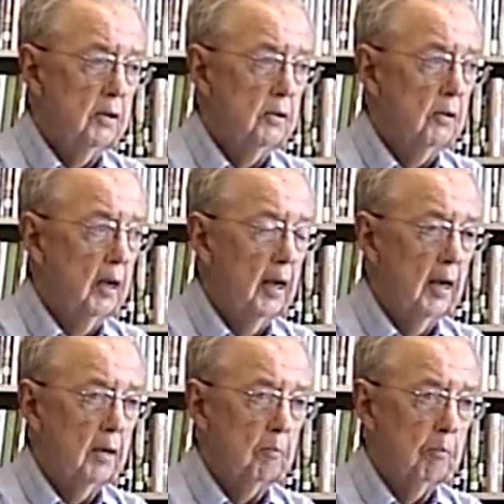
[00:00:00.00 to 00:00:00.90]
You
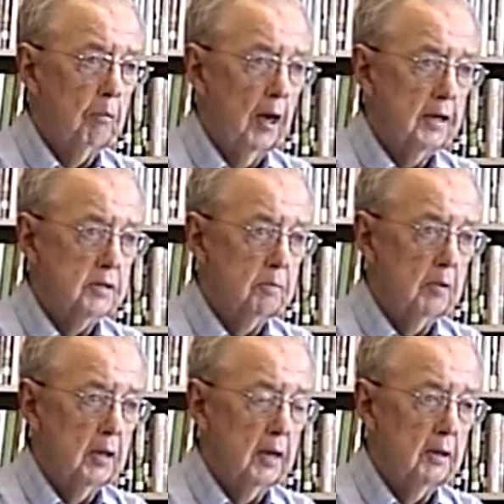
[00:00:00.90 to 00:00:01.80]
had
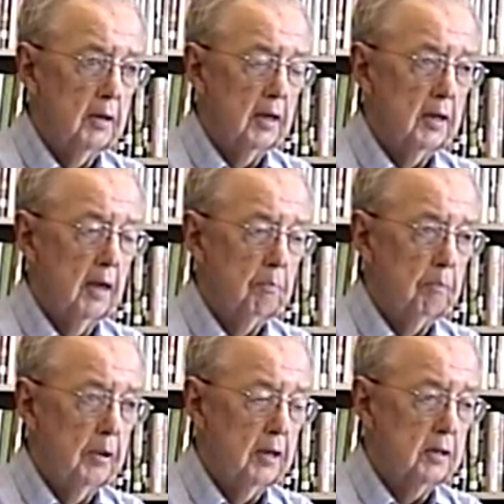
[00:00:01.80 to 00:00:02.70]
approximately, at
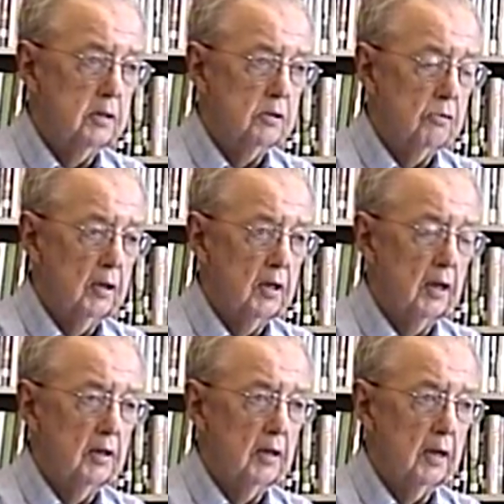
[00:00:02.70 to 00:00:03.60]
peak strength,
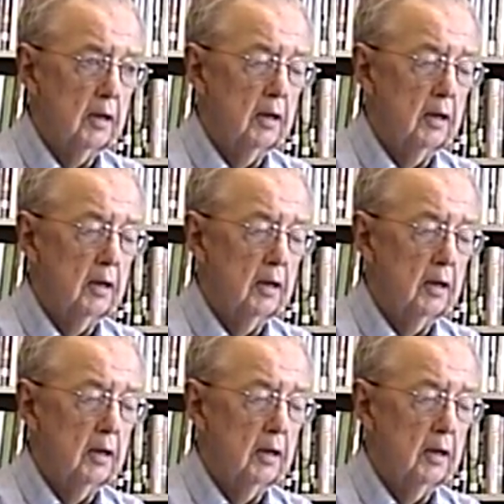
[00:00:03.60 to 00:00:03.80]
I think,